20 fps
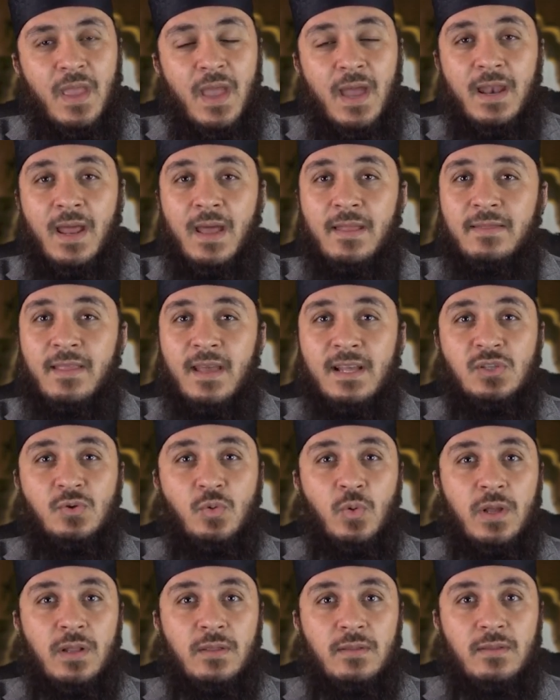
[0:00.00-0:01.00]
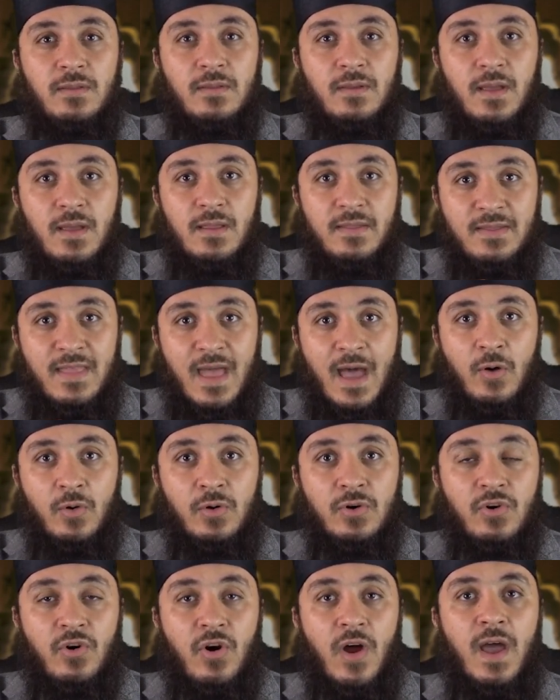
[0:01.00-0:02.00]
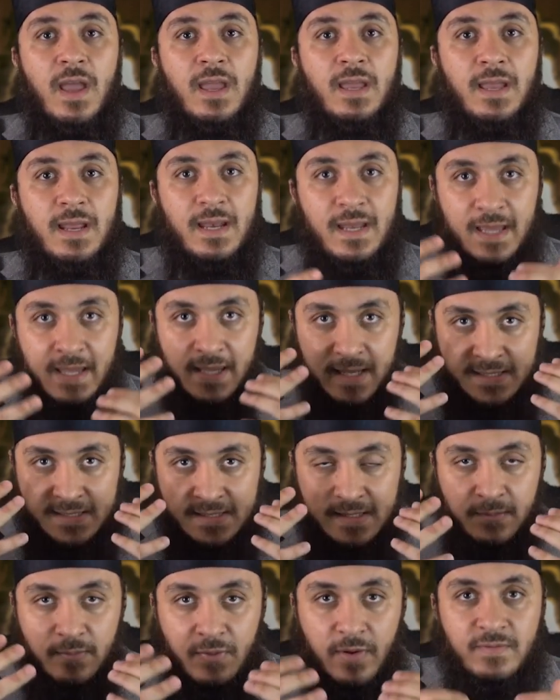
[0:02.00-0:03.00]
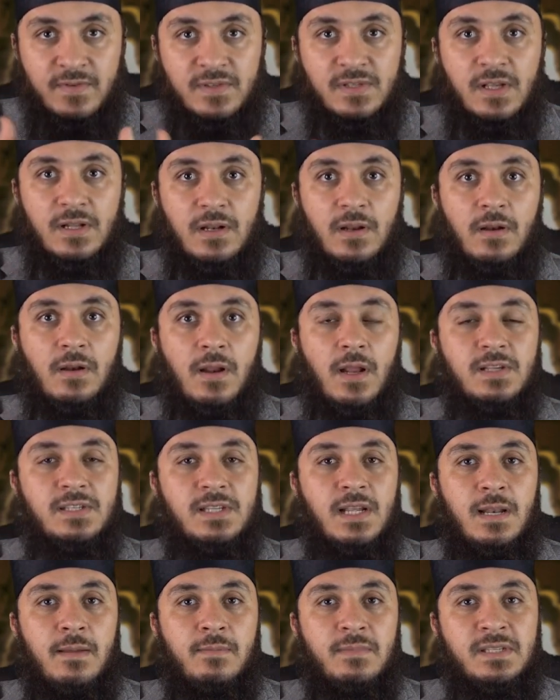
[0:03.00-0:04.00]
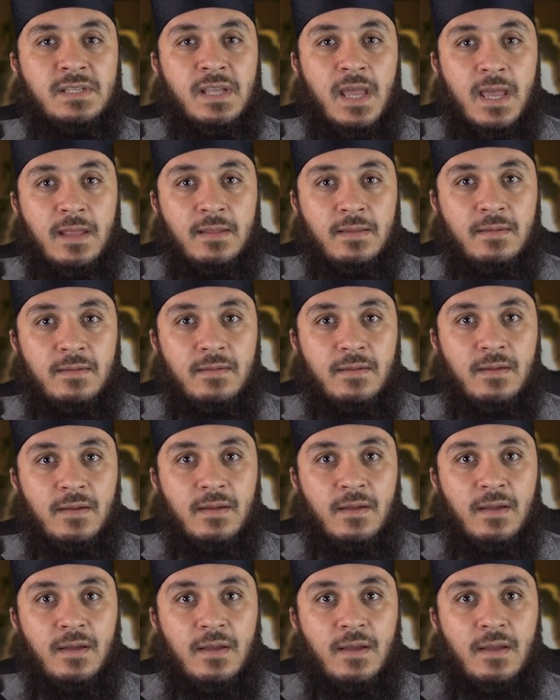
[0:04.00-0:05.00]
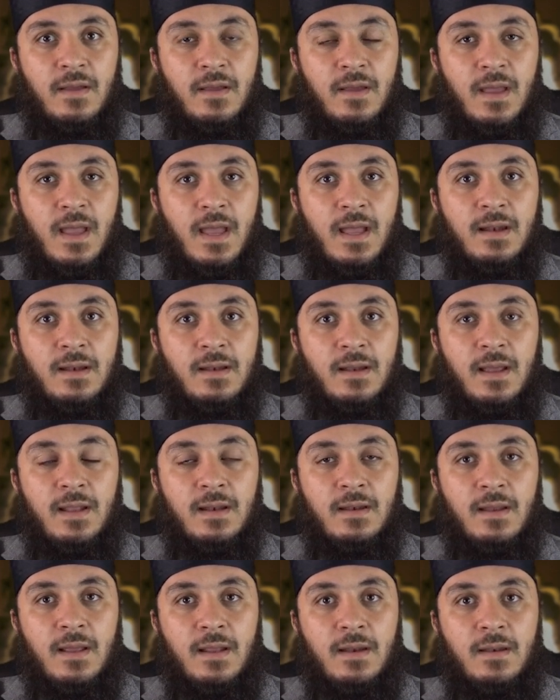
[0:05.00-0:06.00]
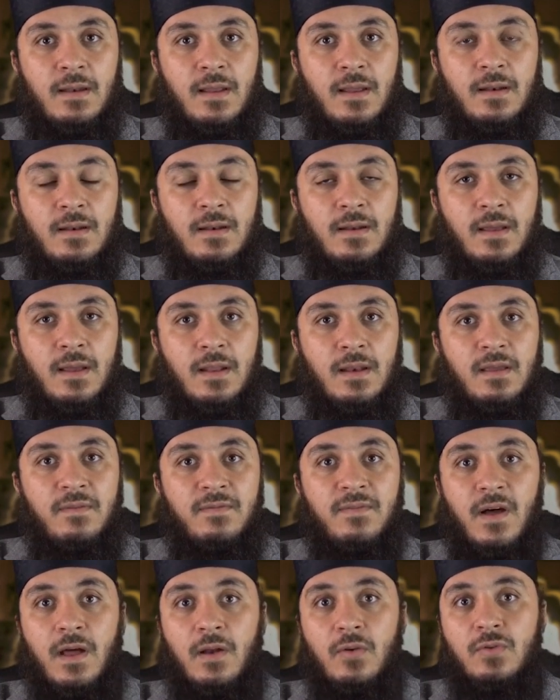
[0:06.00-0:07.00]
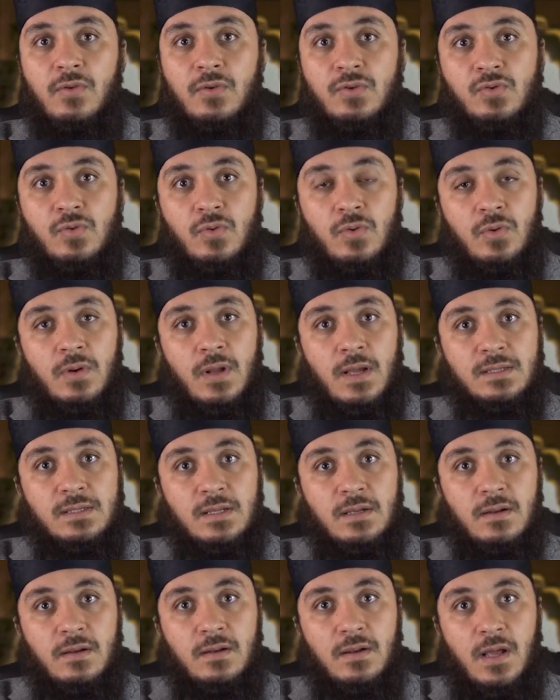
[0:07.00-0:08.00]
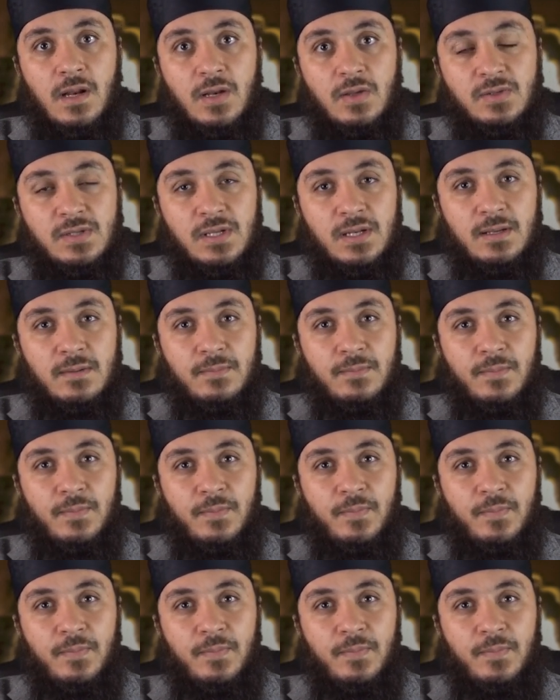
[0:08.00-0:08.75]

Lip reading: And Addas went down crying and he kissed the Prophet sallallahu alaihi wasallam's head. And he followed Rasulullah sallallahu alaihi wasallam.